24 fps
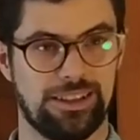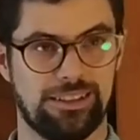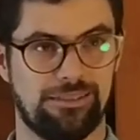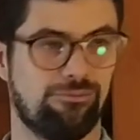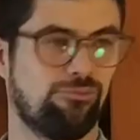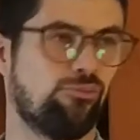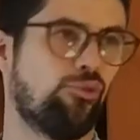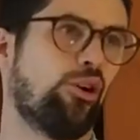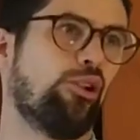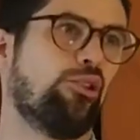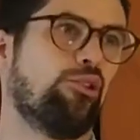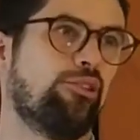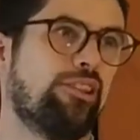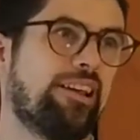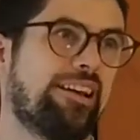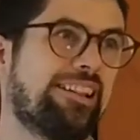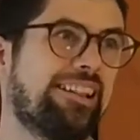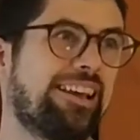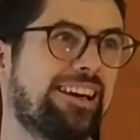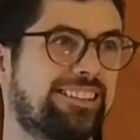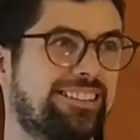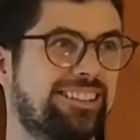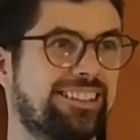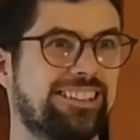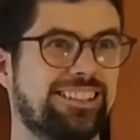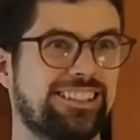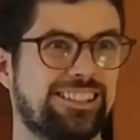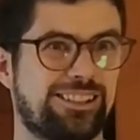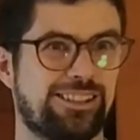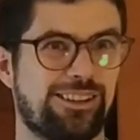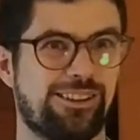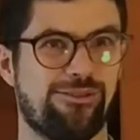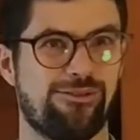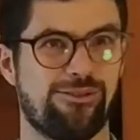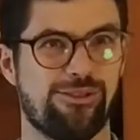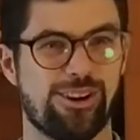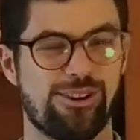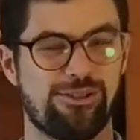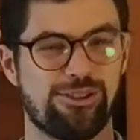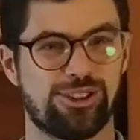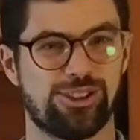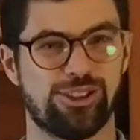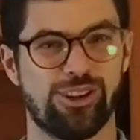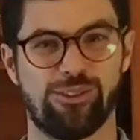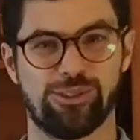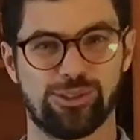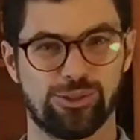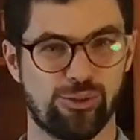well, neglected is a very
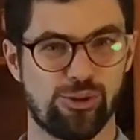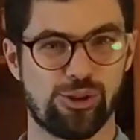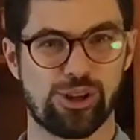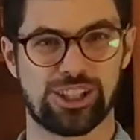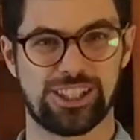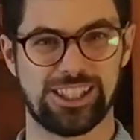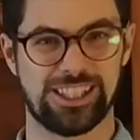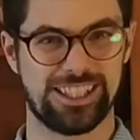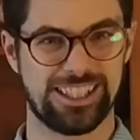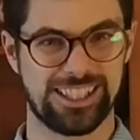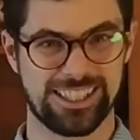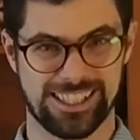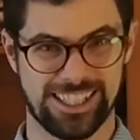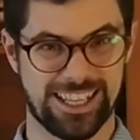soft word in this